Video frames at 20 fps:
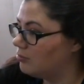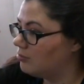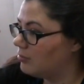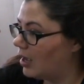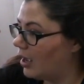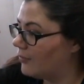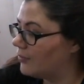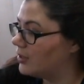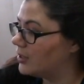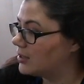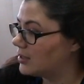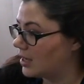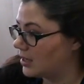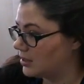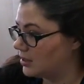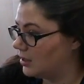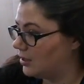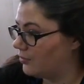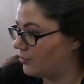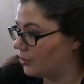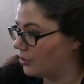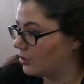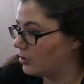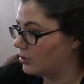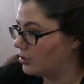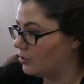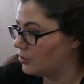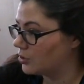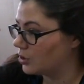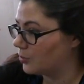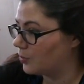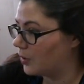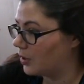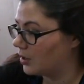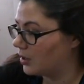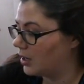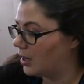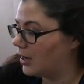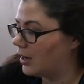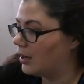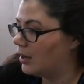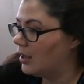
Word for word: have a necessity for closer parking.